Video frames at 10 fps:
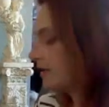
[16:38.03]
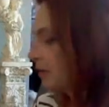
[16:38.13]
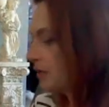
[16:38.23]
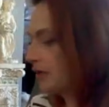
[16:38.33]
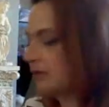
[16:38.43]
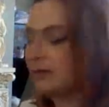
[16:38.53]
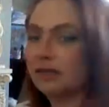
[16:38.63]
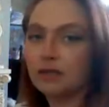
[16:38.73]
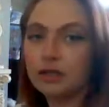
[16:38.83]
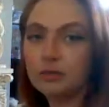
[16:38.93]
with this
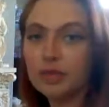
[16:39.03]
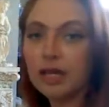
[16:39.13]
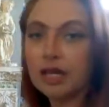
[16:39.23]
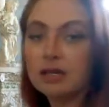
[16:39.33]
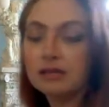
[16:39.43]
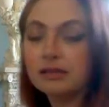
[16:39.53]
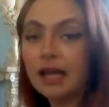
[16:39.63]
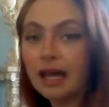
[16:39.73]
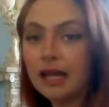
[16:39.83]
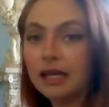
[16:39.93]
message because
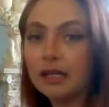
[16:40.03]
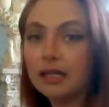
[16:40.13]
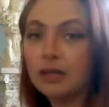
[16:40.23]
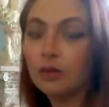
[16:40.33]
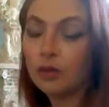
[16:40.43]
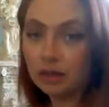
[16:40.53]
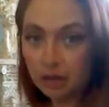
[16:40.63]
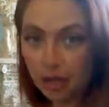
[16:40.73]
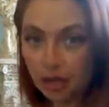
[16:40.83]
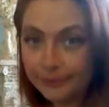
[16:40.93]
I work a
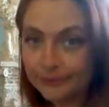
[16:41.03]
lot,